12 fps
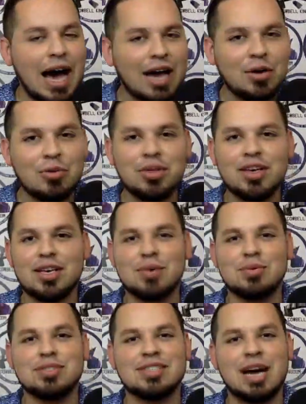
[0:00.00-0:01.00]
I don't think
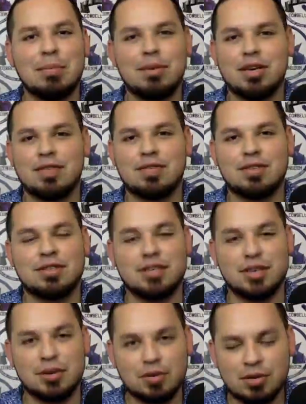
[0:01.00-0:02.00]
it was that big of a
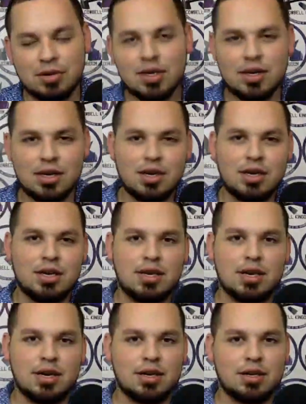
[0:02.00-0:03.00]
deal.
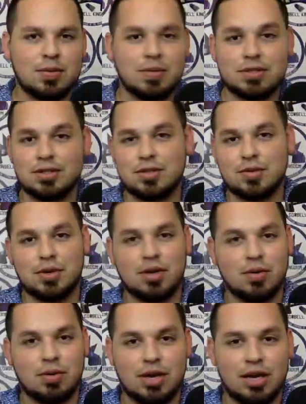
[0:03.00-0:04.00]
He wasn't doing
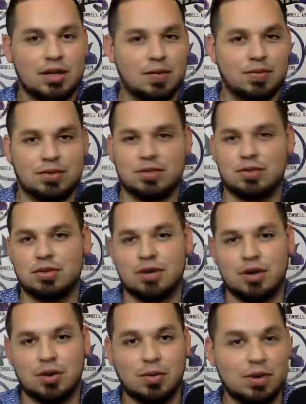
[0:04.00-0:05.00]
cocaine, he wasn't doing
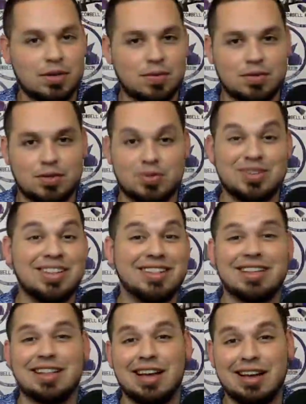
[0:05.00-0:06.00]
heroin, he wasn't doing
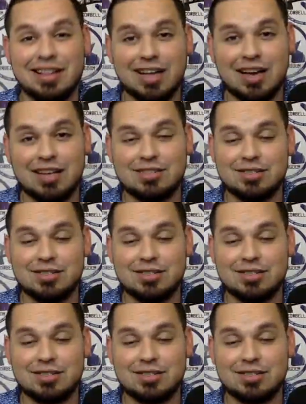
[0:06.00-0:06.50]
anything like that.